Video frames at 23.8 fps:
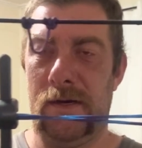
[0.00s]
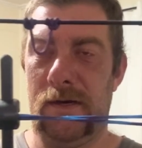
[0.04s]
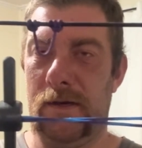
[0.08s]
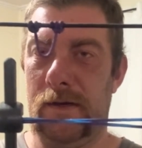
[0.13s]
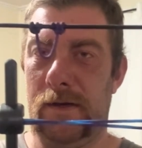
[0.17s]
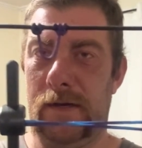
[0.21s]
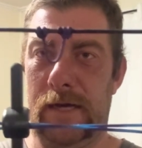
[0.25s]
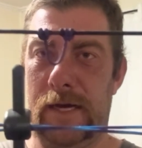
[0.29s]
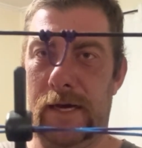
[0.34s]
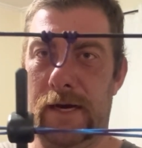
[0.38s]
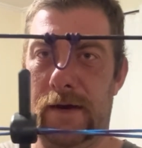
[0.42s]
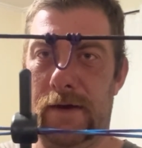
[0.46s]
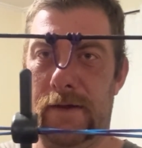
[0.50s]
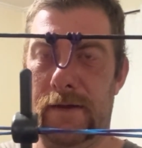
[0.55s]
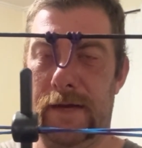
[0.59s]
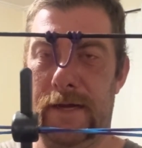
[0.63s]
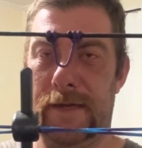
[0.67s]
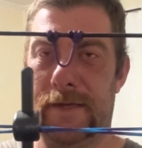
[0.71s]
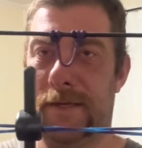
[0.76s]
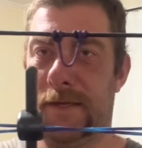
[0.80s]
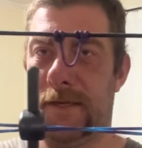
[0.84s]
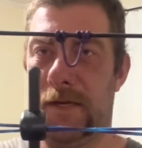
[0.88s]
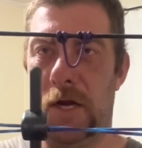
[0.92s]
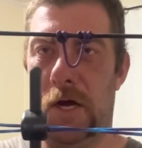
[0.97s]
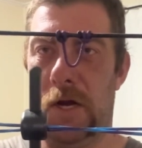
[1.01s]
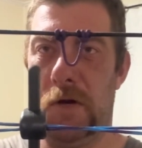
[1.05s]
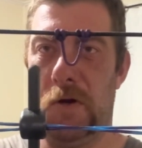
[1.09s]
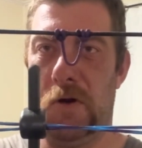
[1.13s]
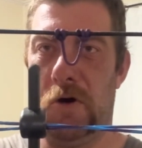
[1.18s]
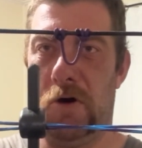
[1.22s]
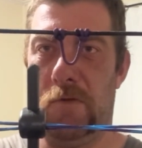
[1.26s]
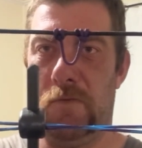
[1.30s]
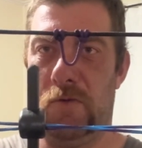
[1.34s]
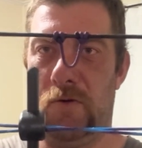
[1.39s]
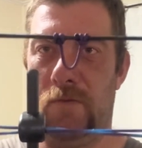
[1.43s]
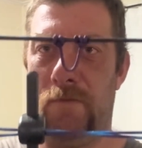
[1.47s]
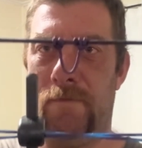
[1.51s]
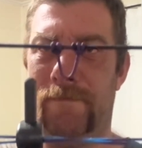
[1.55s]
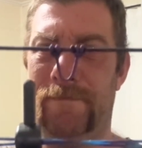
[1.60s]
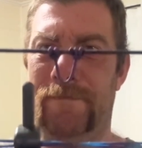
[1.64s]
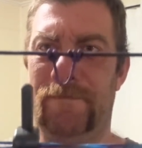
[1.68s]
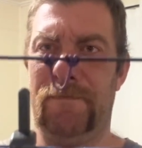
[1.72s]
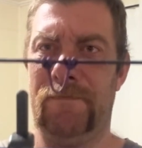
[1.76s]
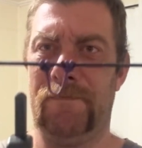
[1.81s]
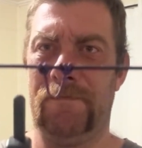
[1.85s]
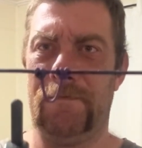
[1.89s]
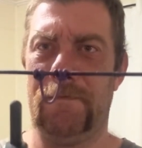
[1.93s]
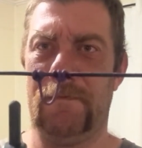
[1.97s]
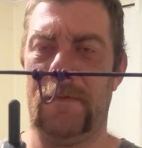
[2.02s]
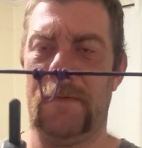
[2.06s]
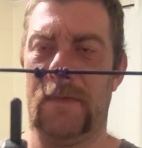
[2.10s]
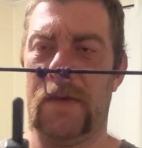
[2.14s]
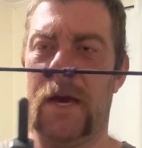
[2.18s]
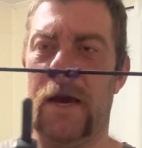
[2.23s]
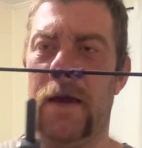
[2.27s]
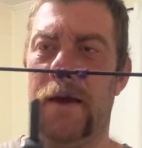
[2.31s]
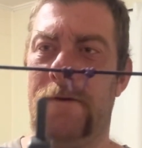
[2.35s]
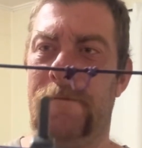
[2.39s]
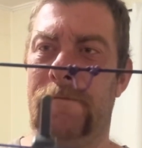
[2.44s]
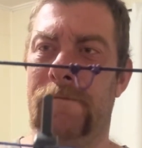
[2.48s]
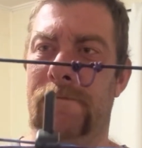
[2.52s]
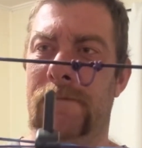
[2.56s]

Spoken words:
Now, that's not normal, okay?